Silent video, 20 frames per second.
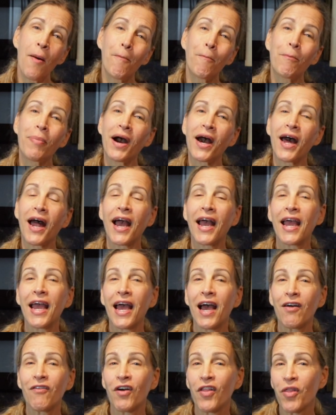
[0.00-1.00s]
But I
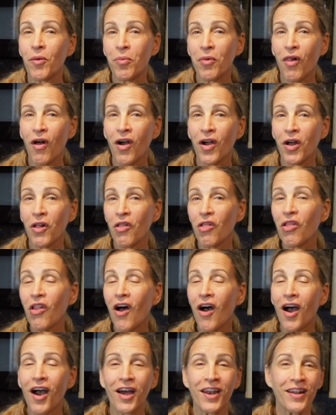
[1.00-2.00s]
have on the blog a
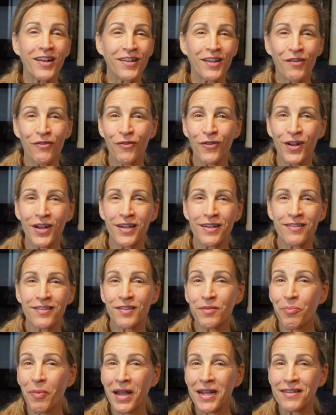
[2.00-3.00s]
lot of different
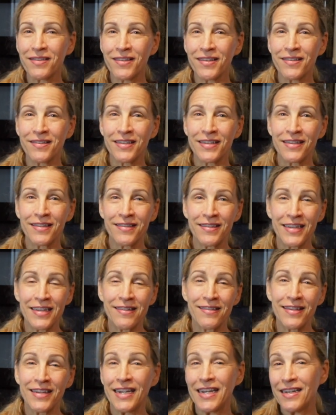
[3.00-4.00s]
spices and
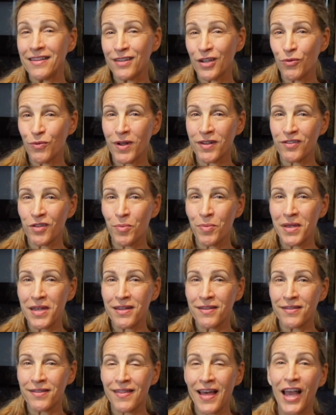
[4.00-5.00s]
seasonings and
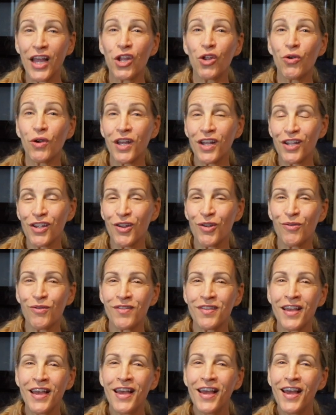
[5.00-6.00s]
recipes that you can use